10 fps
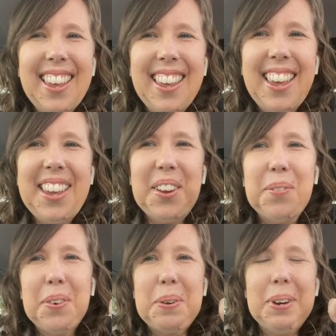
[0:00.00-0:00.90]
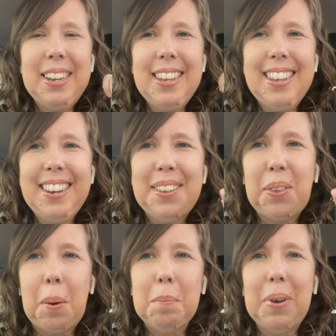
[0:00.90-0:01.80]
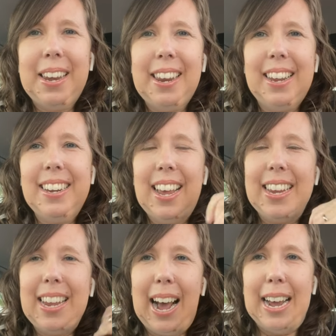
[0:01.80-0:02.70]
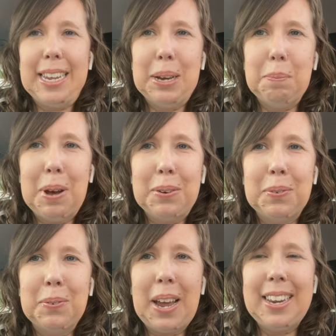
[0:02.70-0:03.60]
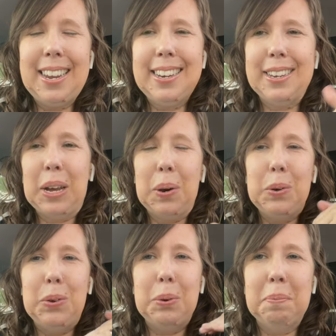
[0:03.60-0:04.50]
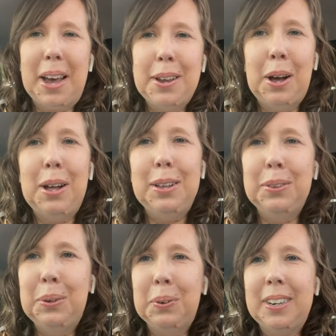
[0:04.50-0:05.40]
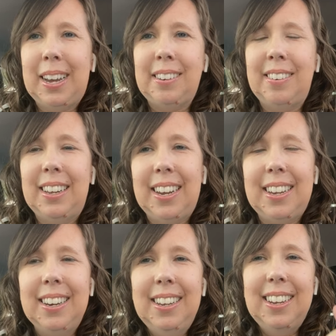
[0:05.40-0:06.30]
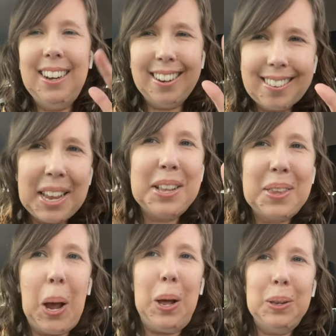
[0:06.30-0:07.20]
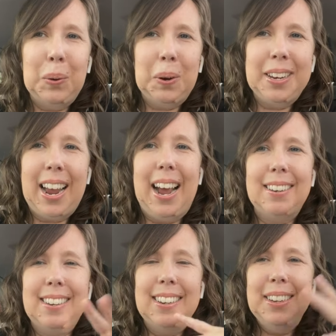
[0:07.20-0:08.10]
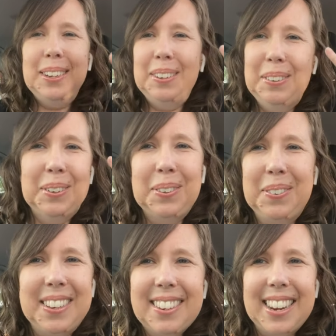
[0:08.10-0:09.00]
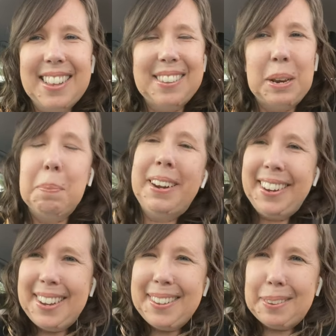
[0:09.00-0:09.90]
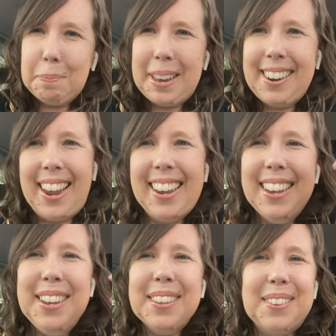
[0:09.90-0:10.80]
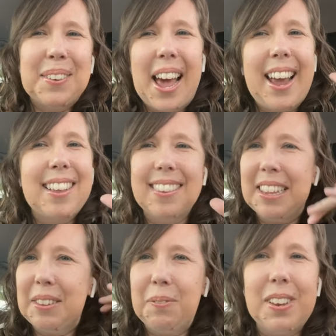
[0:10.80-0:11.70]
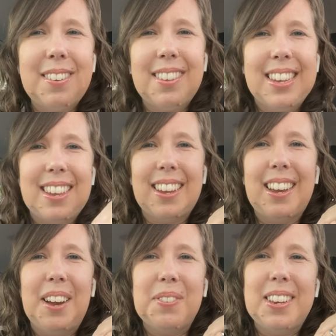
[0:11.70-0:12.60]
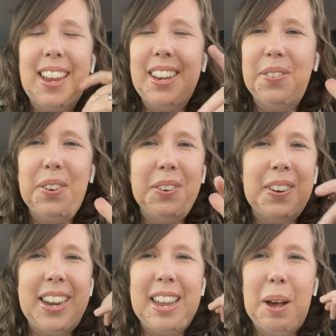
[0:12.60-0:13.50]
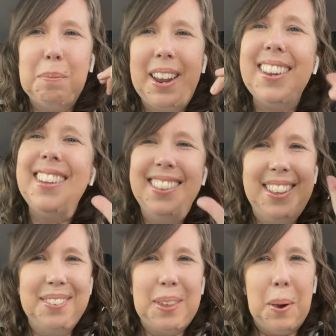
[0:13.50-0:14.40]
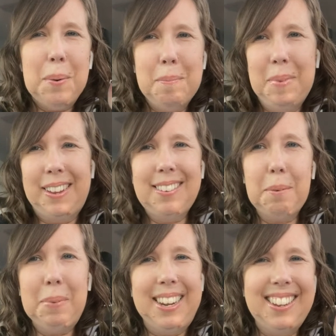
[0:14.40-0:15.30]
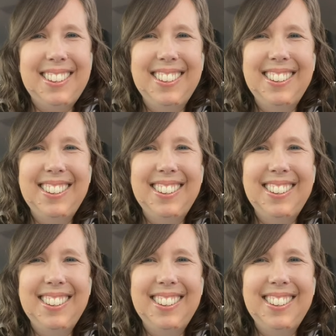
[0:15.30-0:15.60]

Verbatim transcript: Hey everyone, it is Monday night. I am ready to go do my all DoorDash night. I say it's all DoorDash. Who knows what tonight's gonna bring? It's Monday. So guys, let's officially kick off tonight. If you're ready, I'm ready. Let's go make some money.